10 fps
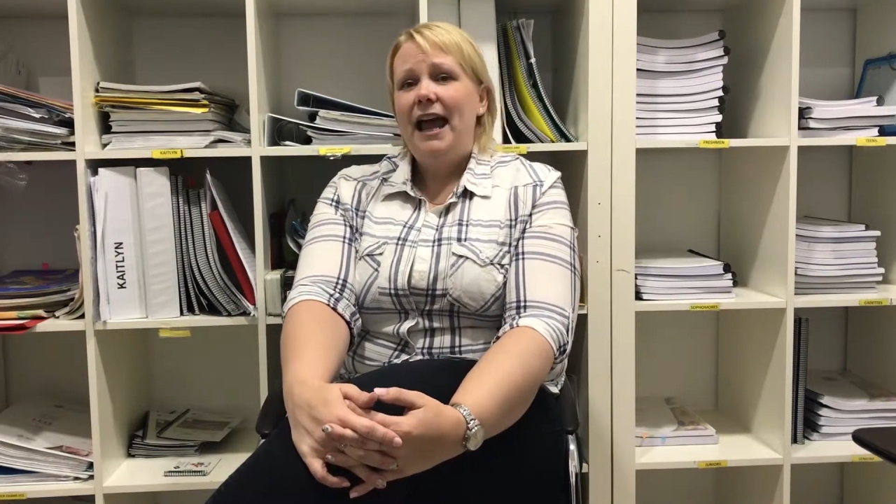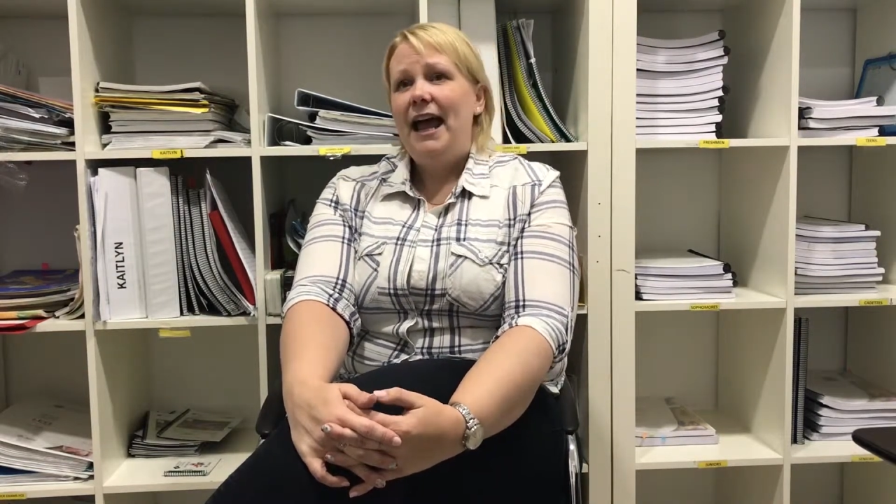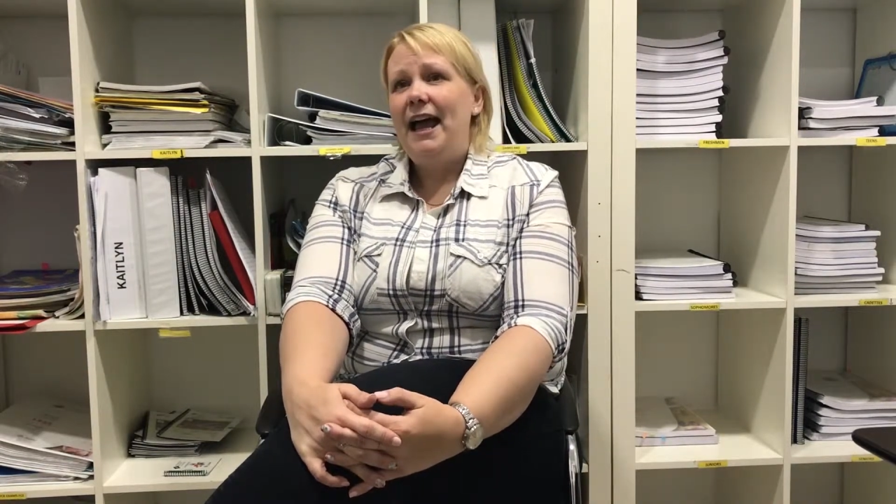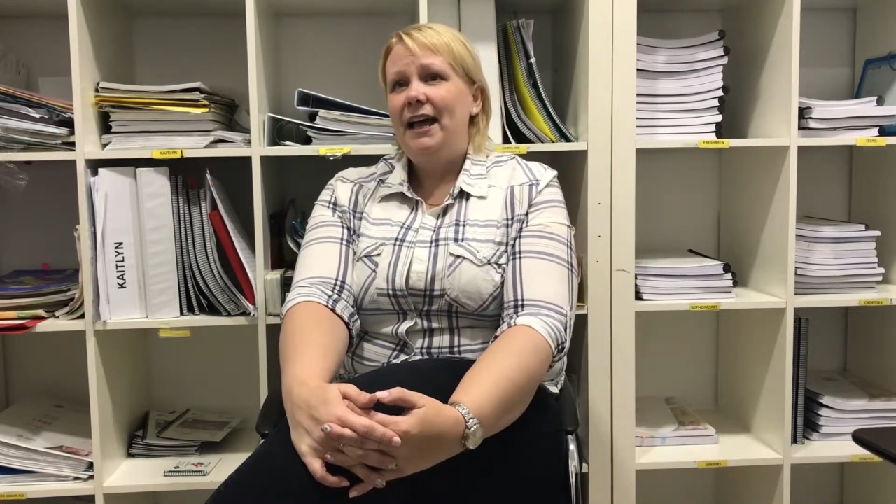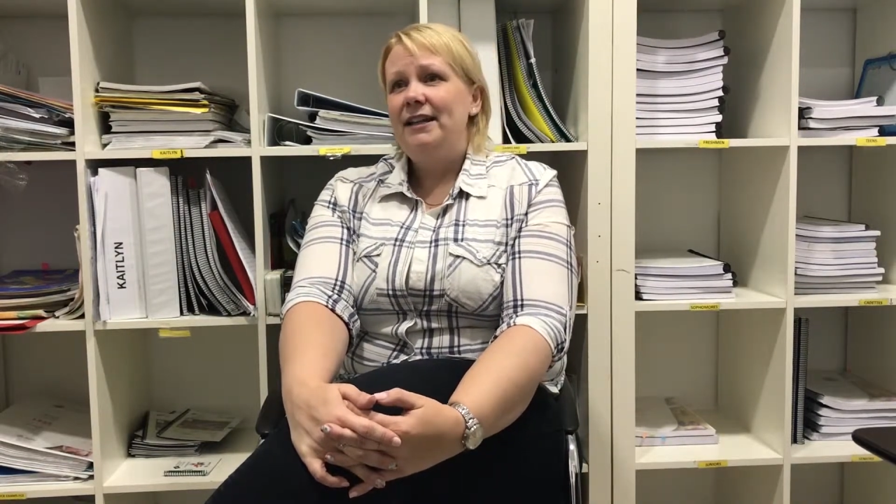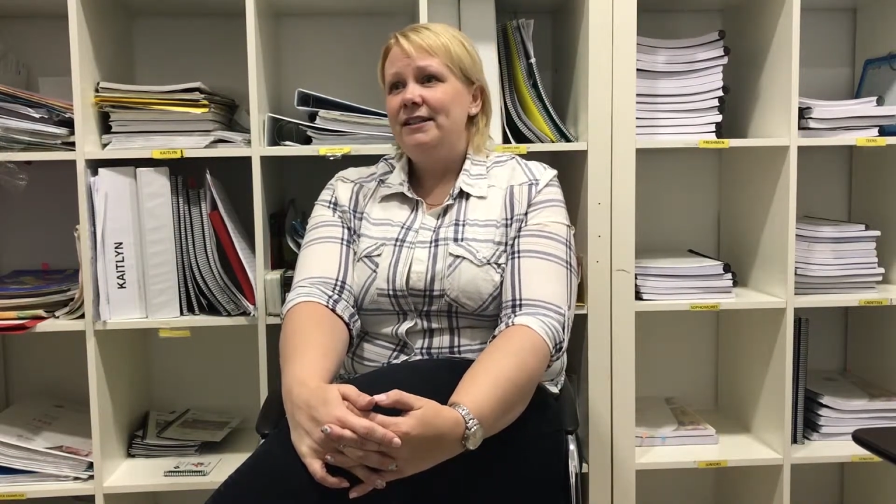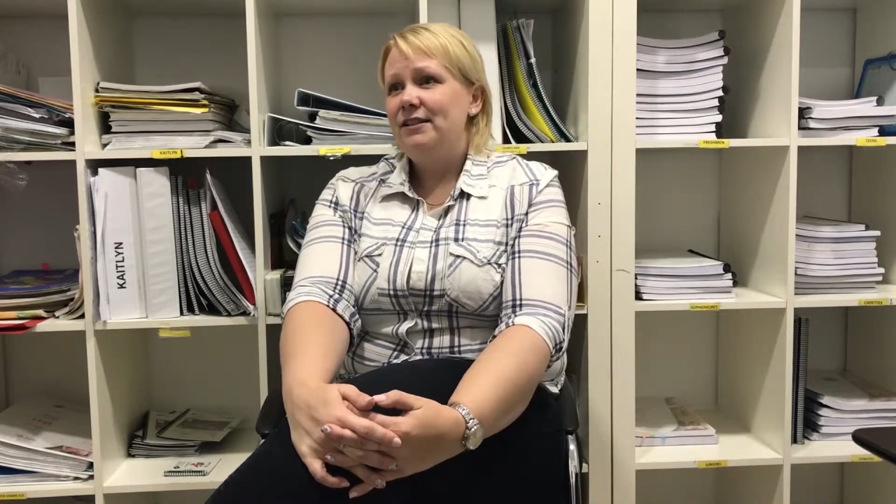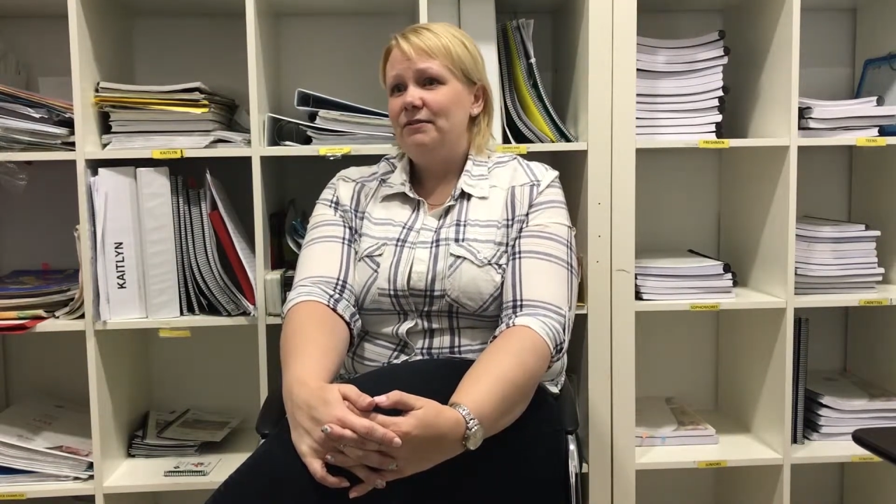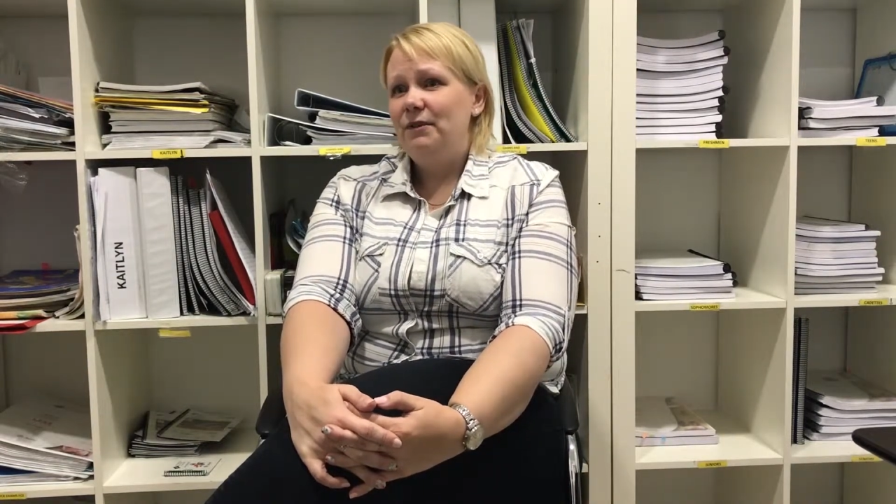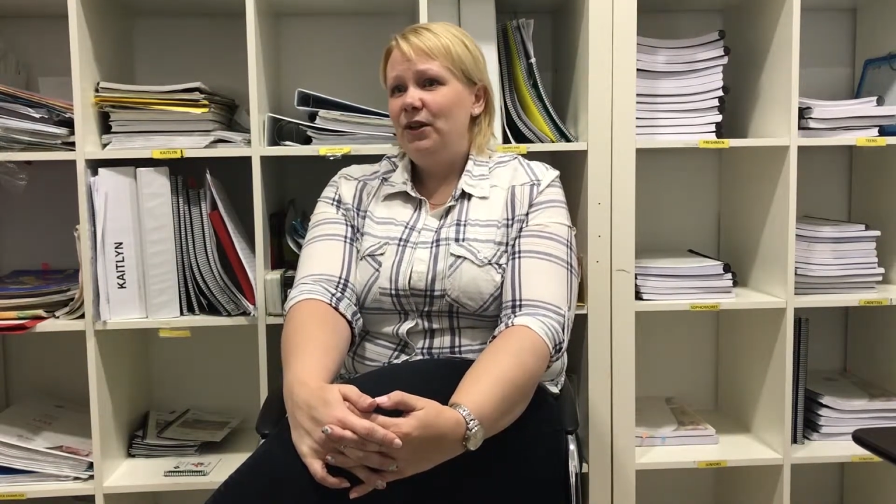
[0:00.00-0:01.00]
and
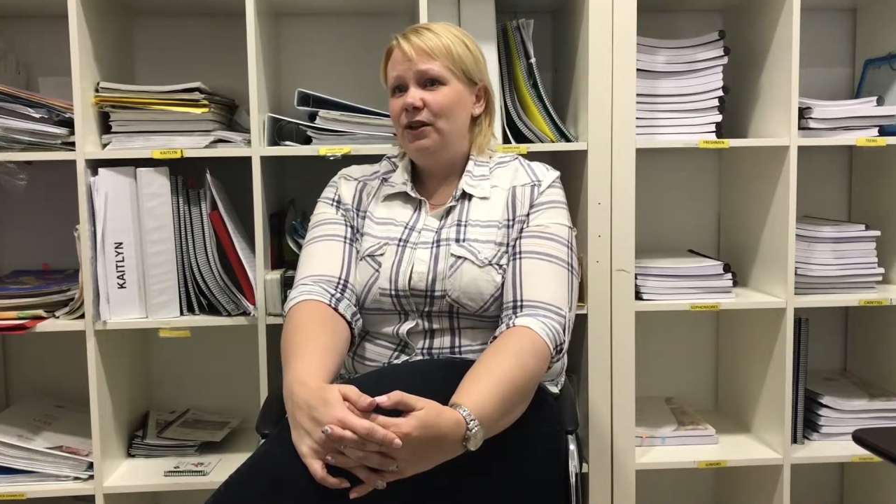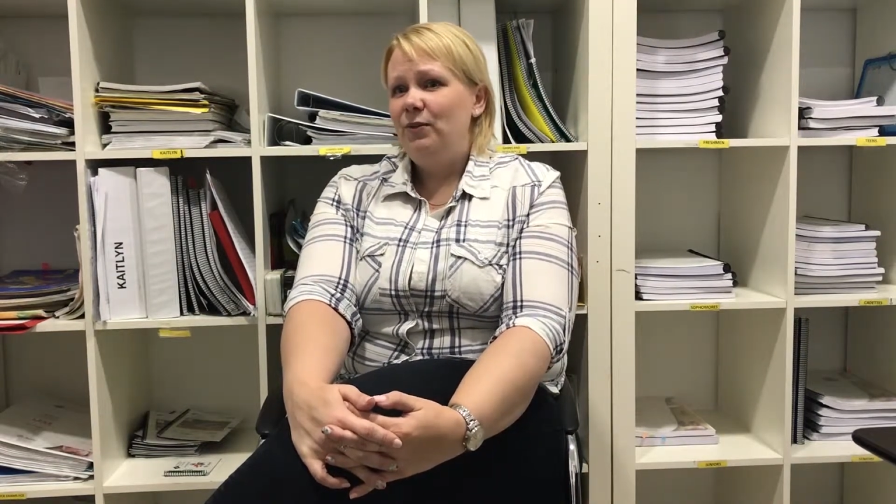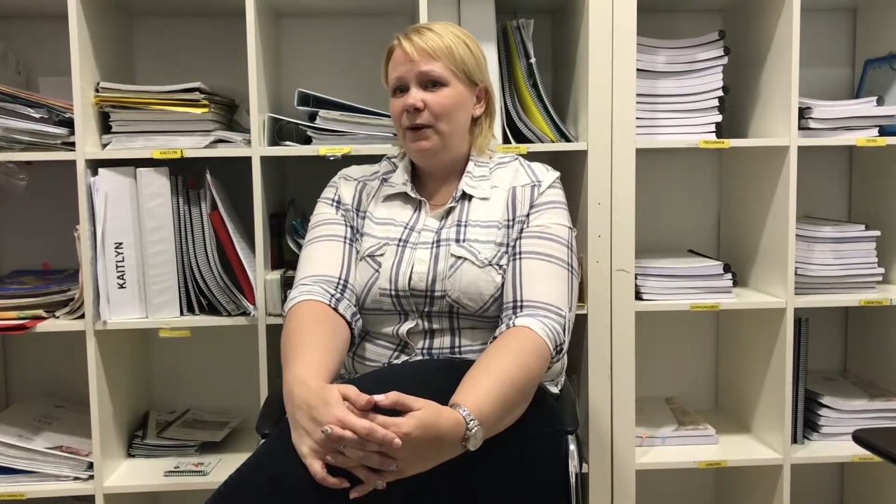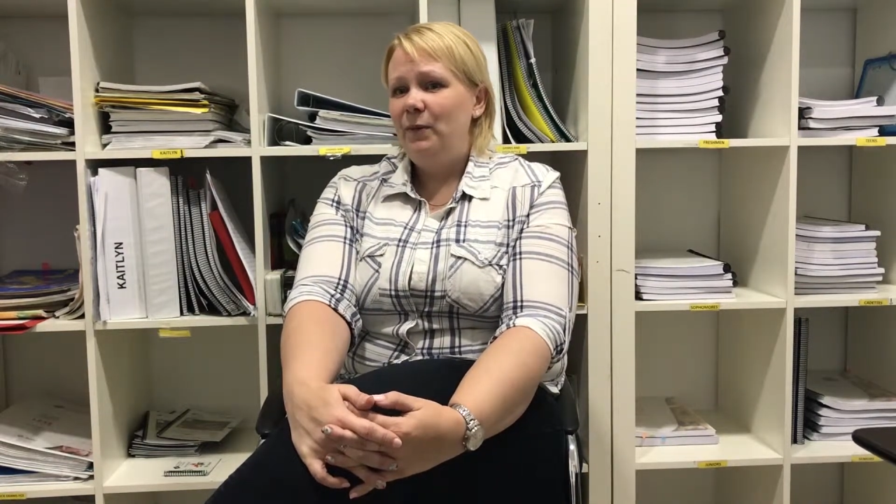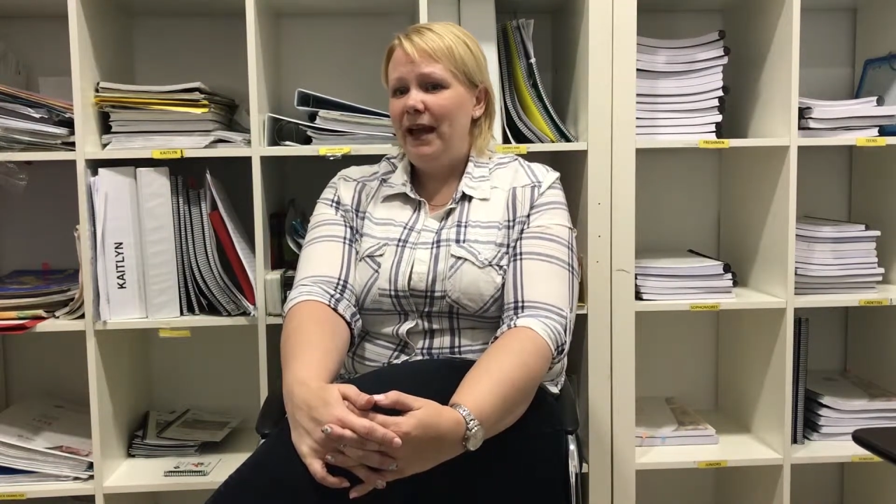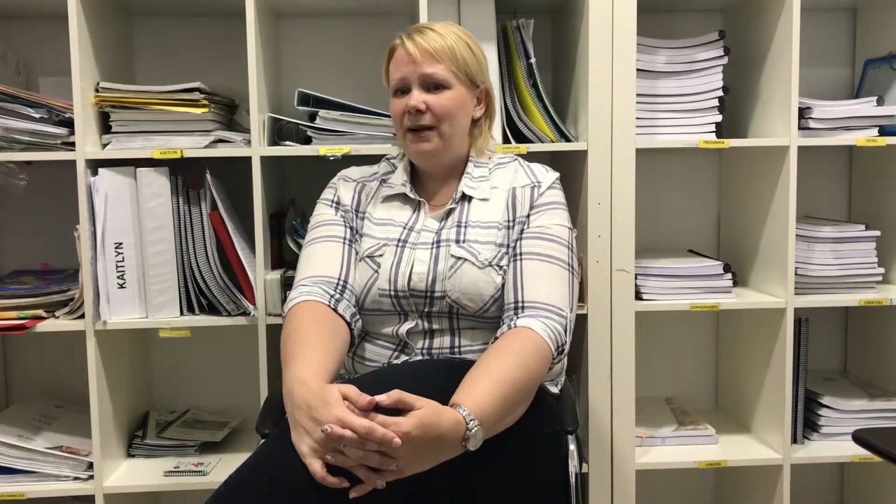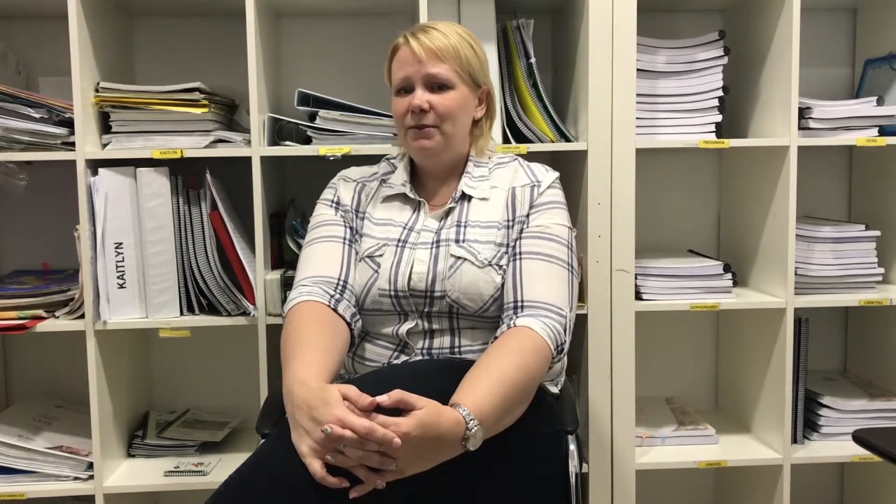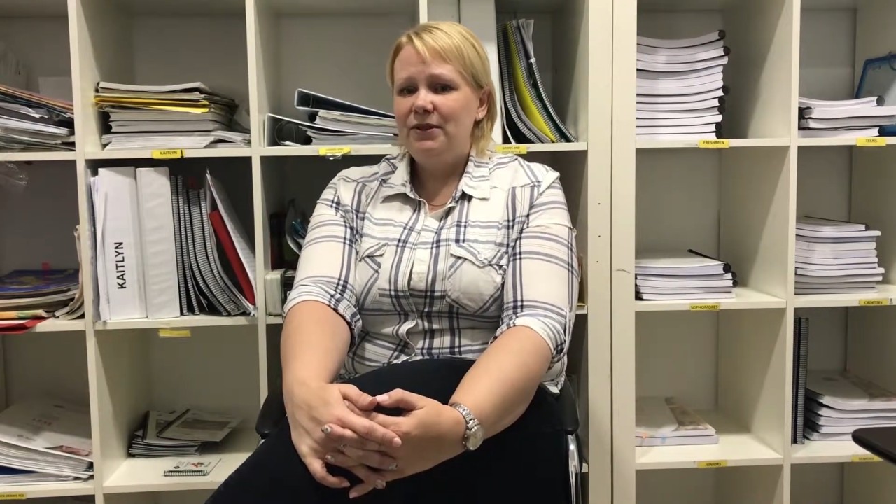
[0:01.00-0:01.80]
we were able